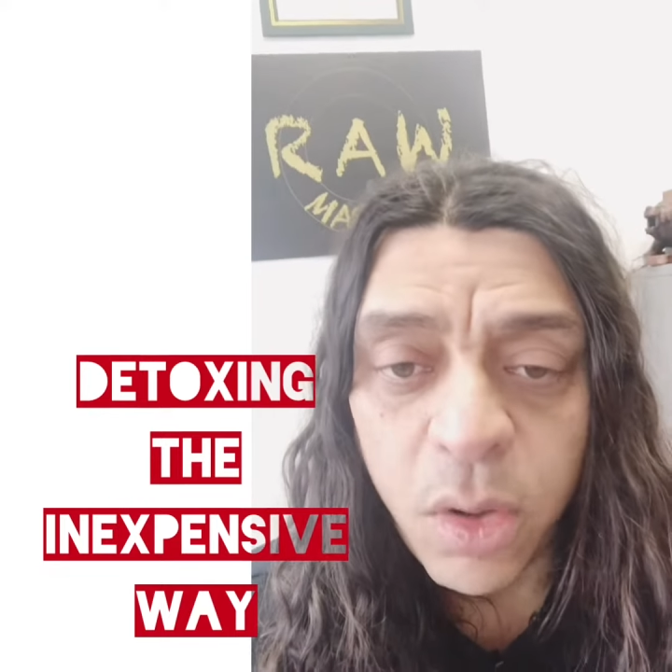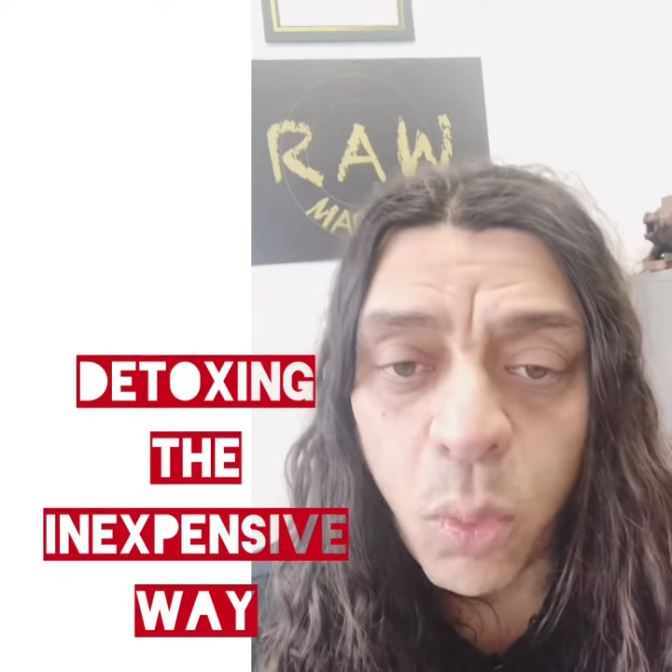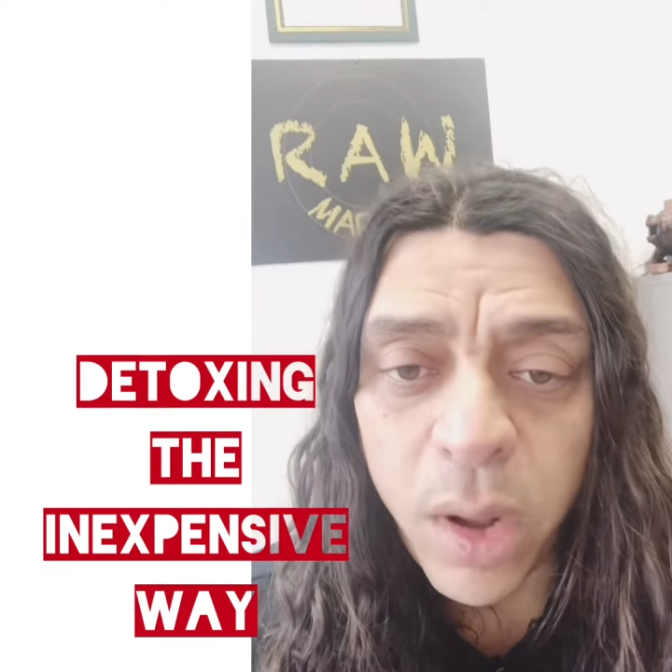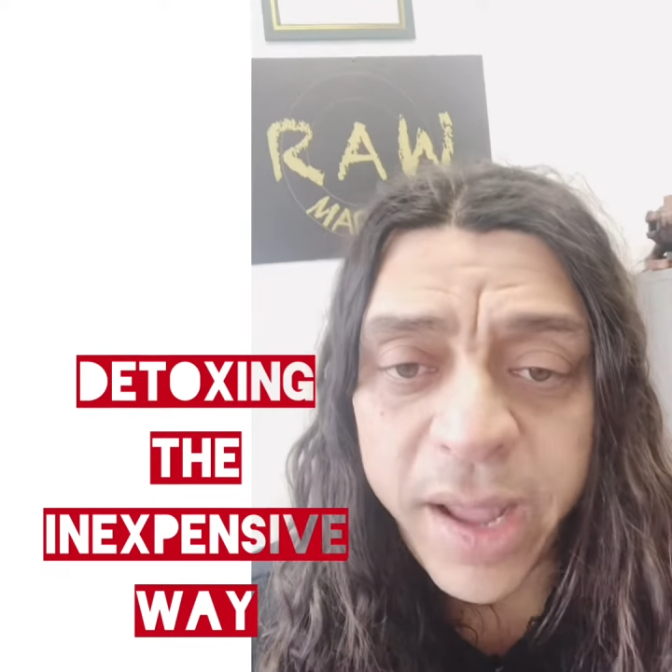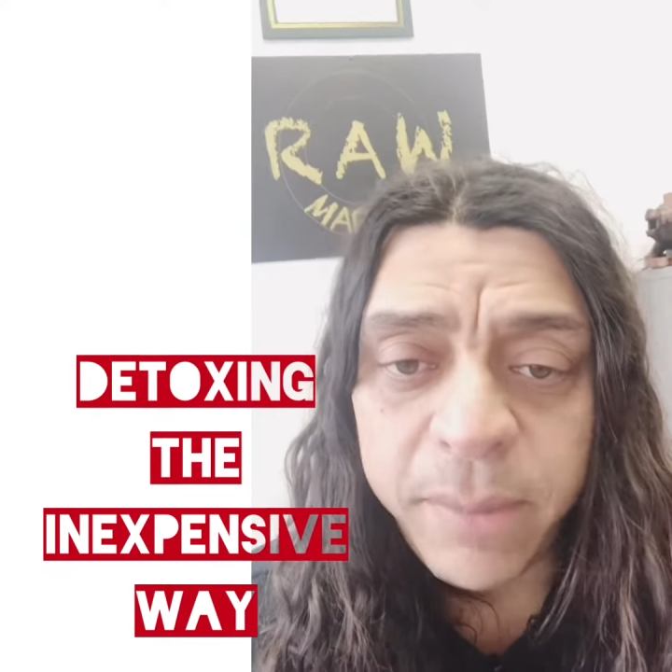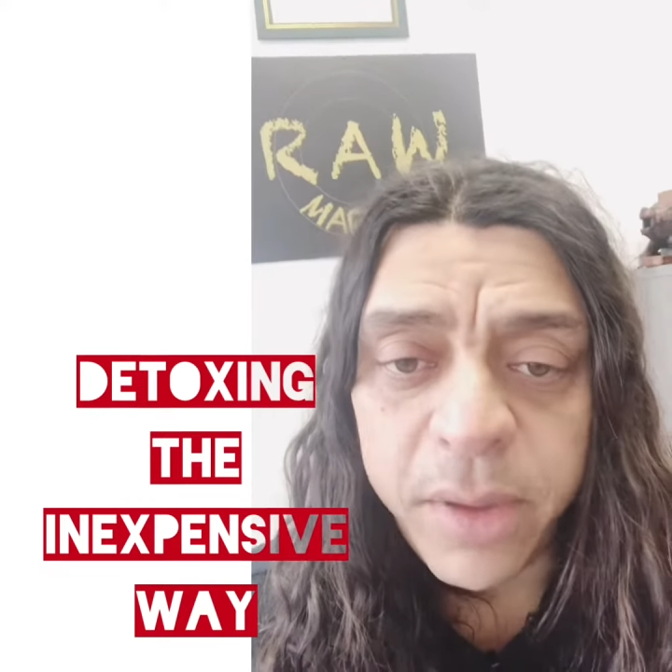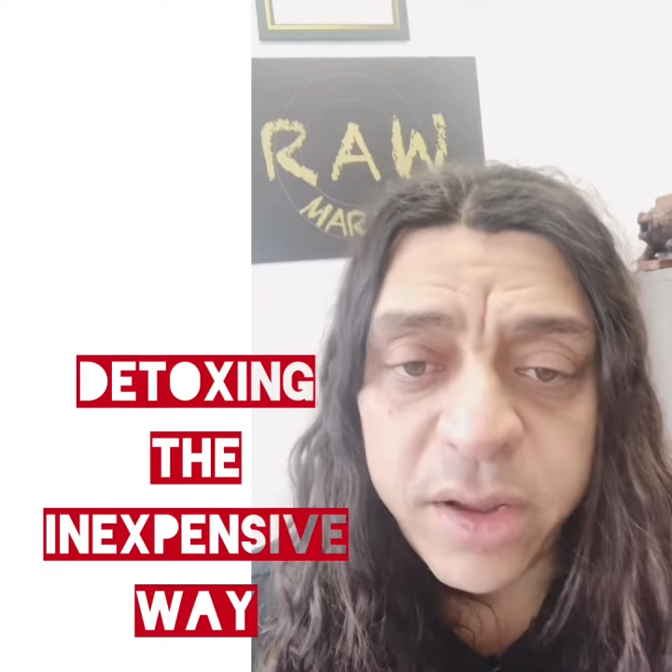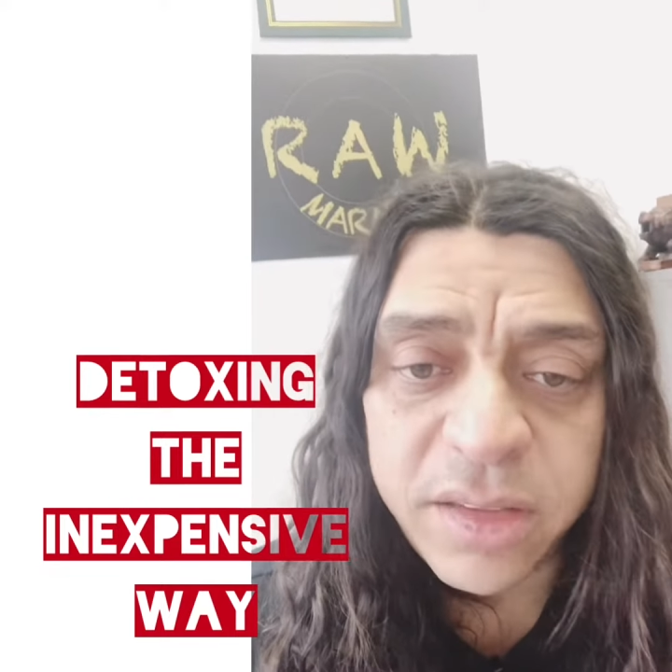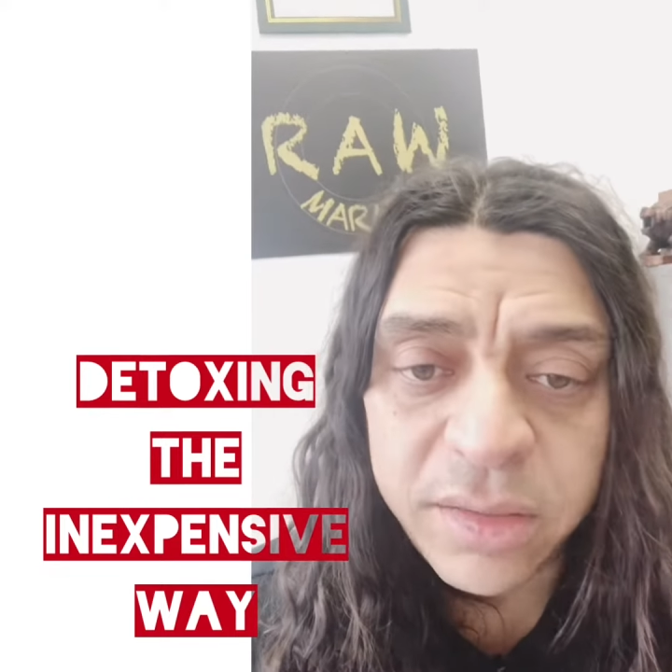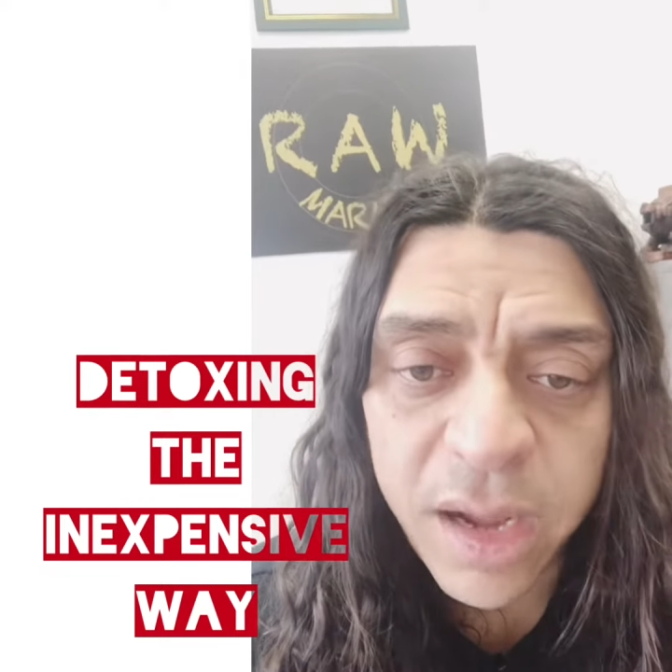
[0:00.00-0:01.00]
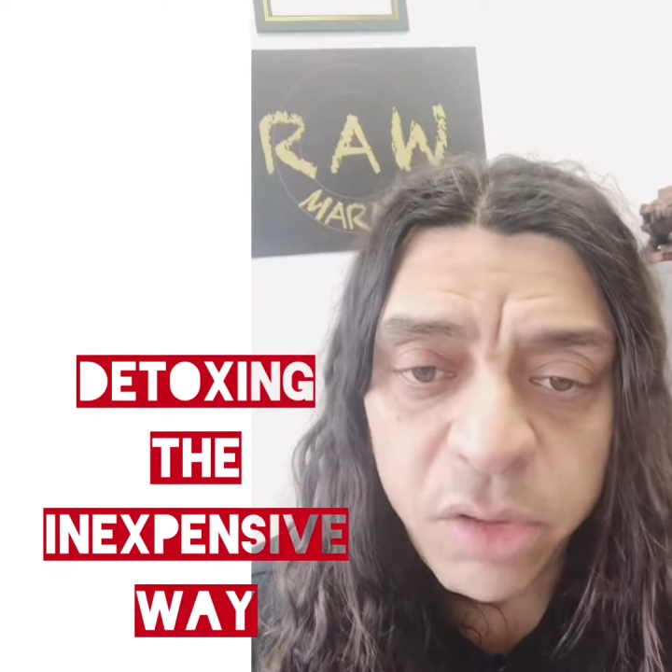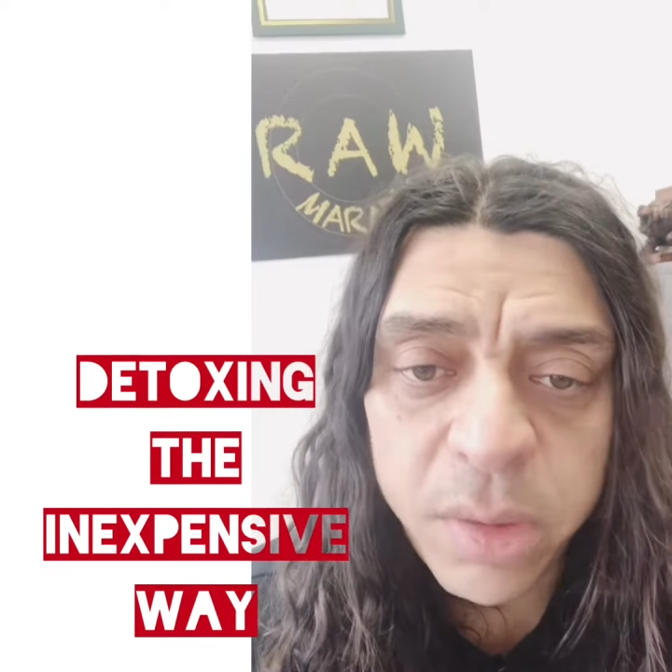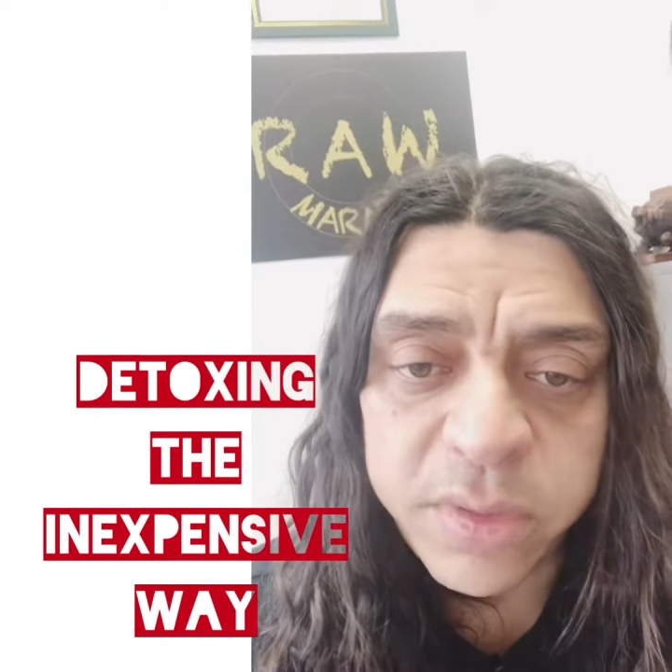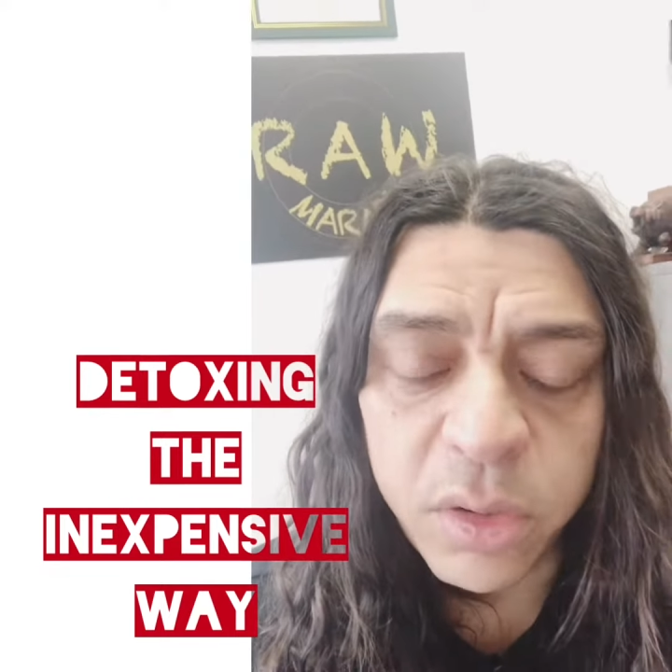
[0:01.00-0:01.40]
Why? Because the dark grapes